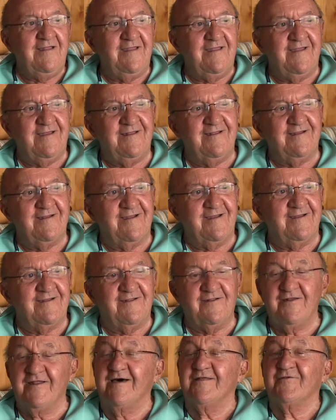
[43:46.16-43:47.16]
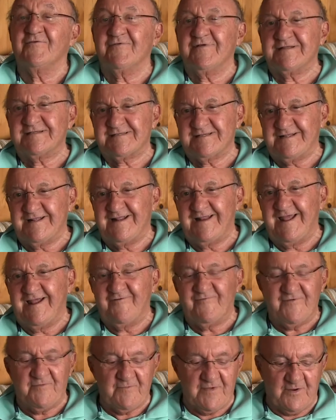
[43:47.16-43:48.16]
And, and, another incident I
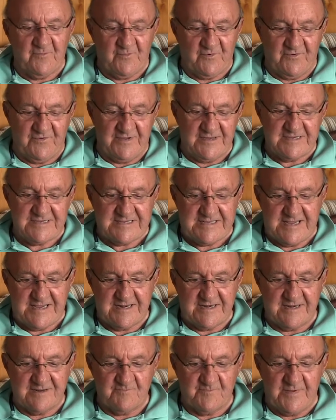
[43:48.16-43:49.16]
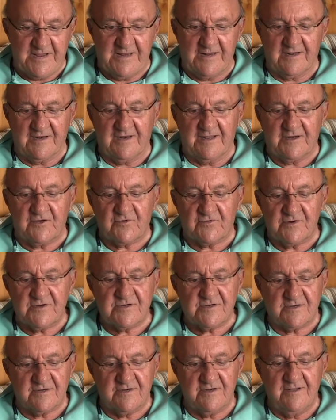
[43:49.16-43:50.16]
remember is that being an
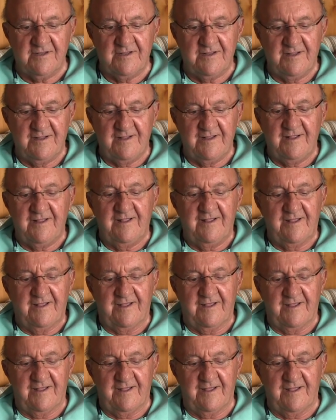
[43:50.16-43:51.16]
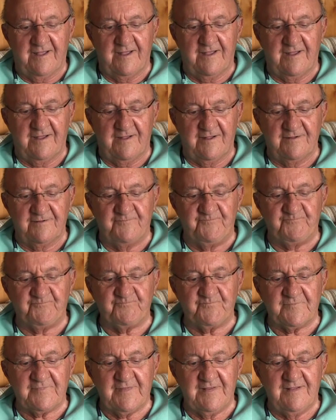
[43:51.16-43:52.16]
electrician, uh,
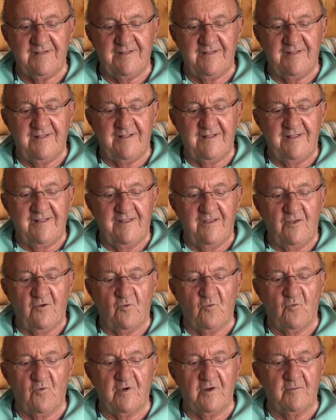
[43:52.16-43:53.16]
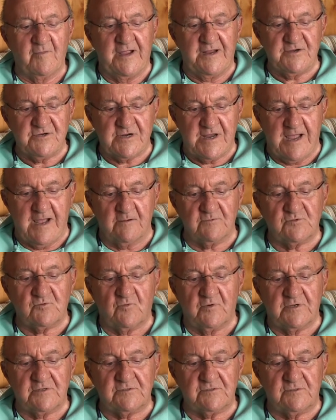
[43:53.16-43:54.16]
one of my jobs
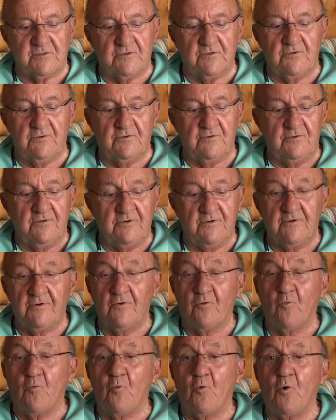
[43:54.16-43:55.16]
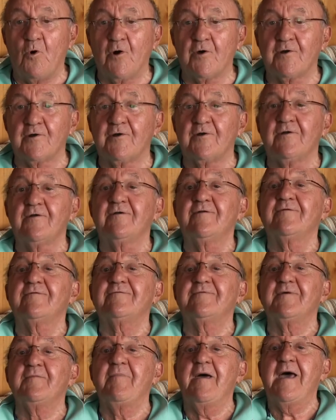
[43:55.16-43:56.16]
was to water
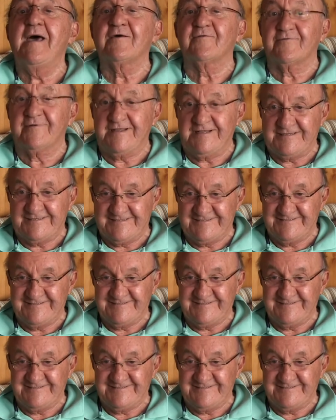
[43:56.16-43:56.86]
the batteries.